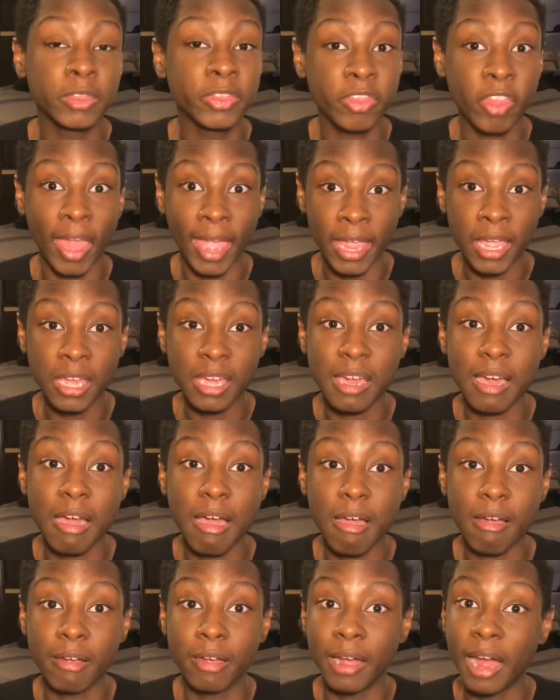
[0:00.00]
Thank
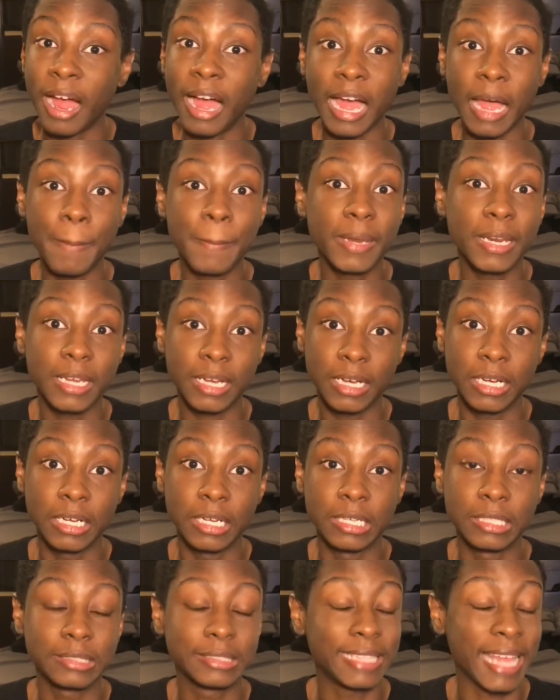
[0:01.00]
God,
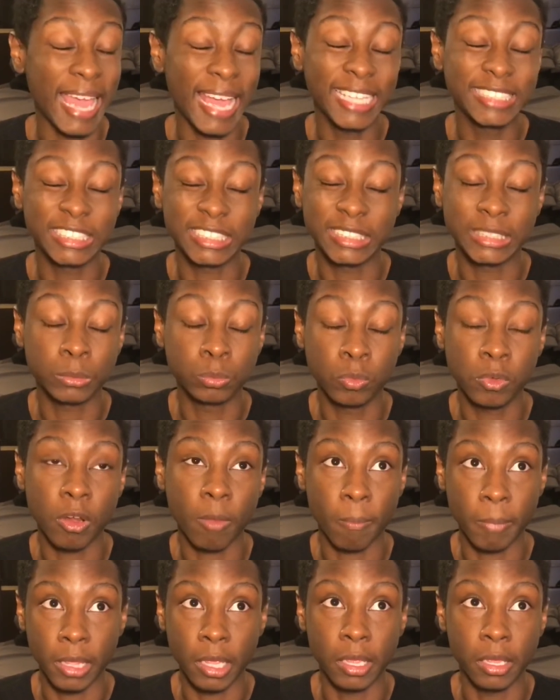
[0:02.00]
because that just would
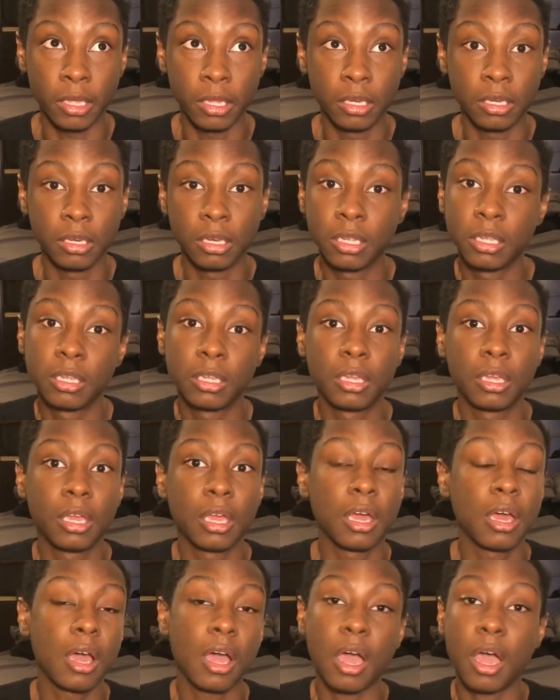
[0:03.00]
have been
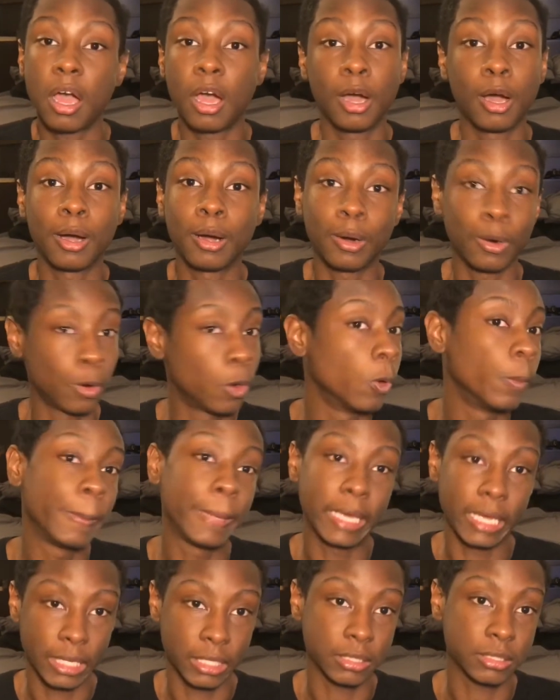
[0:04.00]
a whole
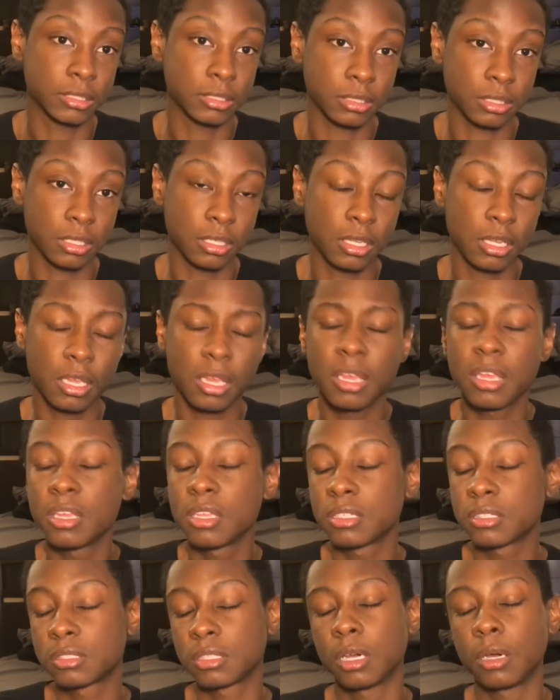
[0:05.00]
mess.
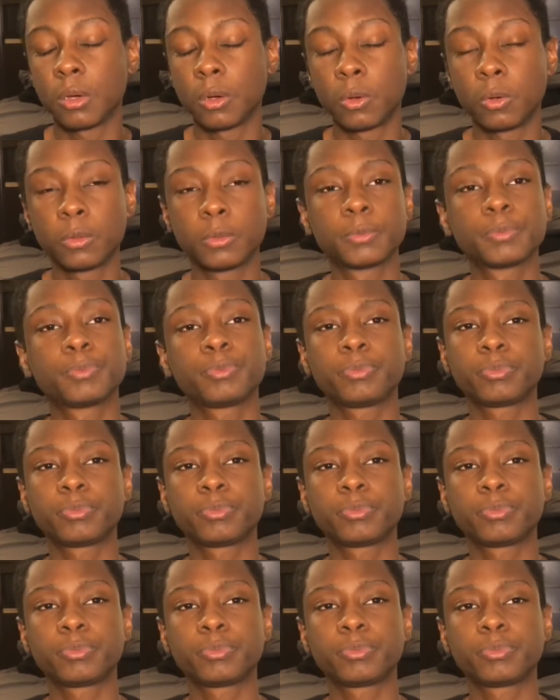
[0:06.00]
So,